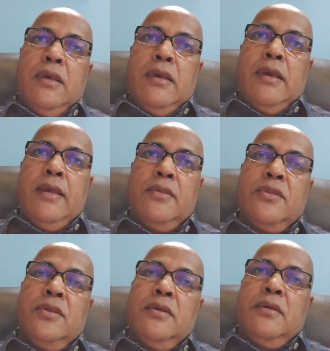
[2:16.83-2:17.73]

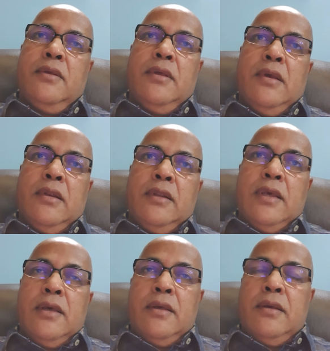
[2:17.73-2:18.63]
is
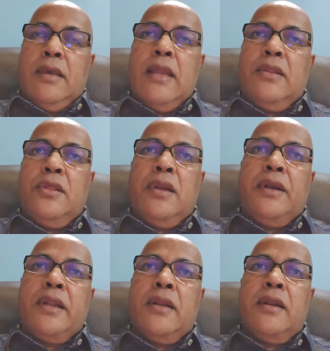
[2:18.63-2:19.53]
the elegy
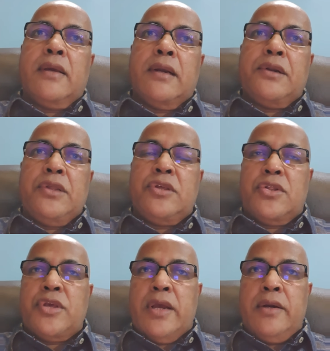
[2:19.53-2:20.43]
written in a country
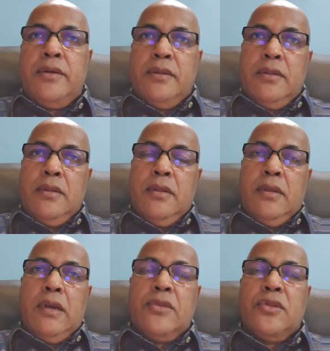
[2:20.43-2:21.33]
churchyard.
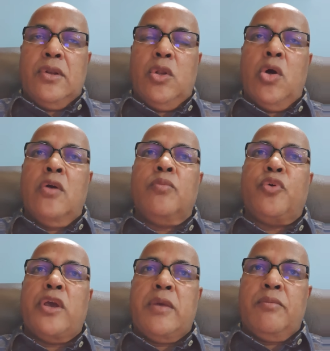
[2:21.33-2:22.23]
It's a long
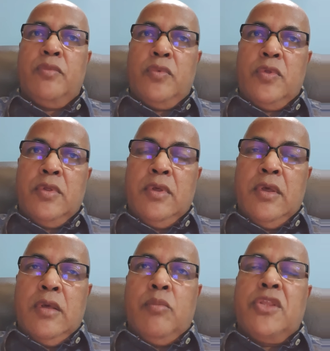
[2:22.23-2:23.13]
poem
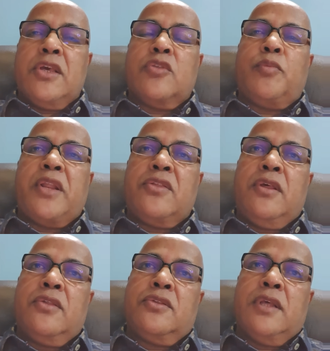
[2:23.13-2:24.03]
which
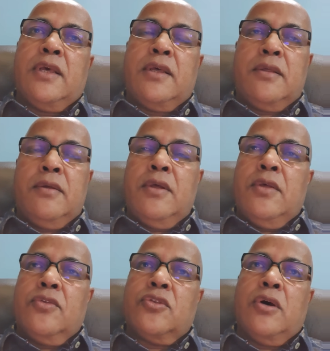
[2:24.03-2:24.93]
expresses the
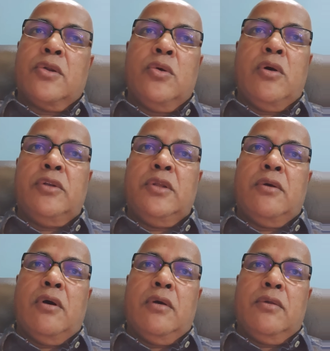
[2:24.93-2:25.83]
sorrow
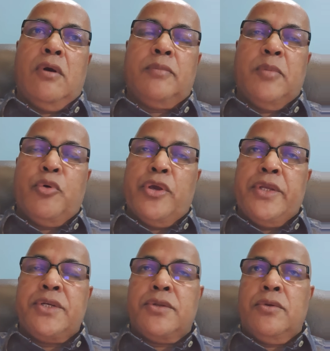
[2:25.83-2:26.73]
of the
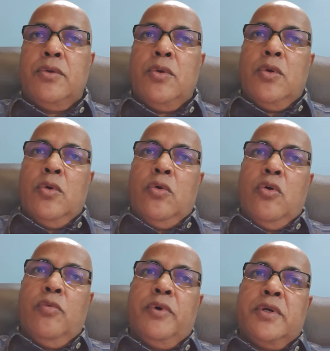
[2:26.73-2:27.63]
poet
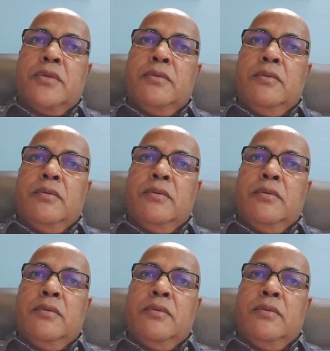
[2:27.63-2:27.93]
over